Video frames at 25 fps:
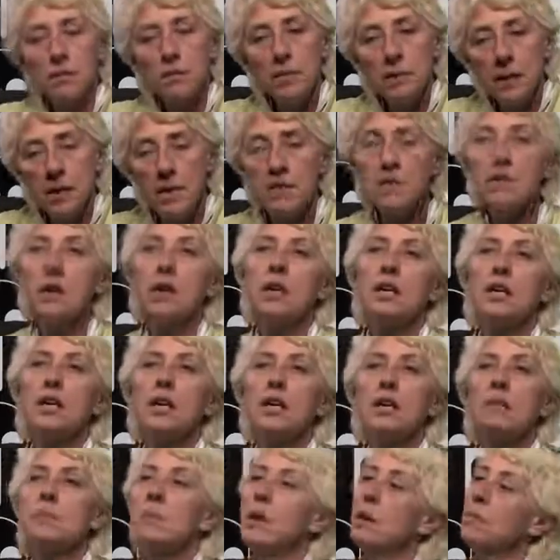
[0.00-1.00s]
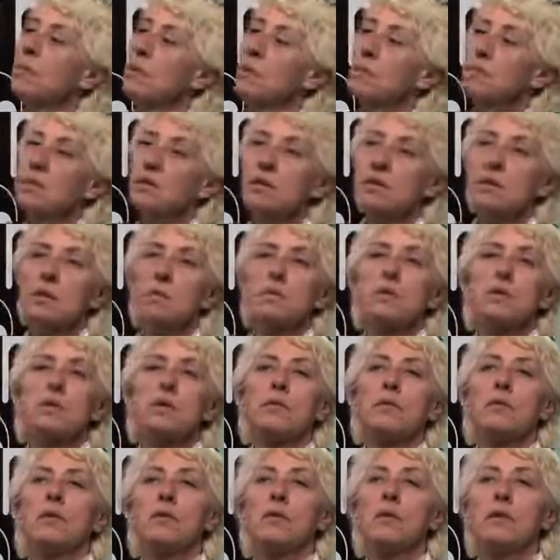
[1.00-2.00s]
but he's not kidding. Mom, I'm just an
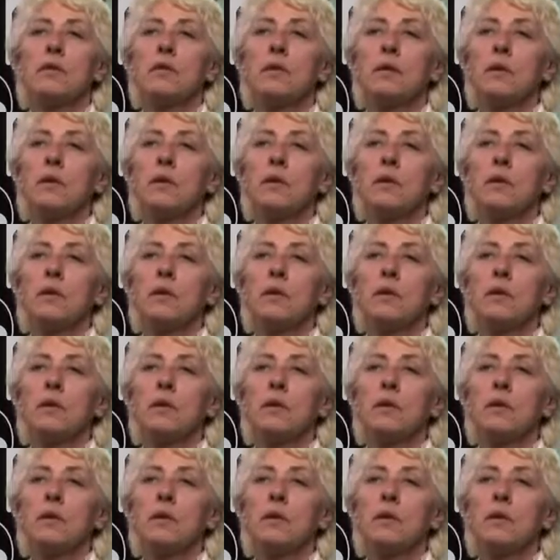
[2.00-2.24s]
observer.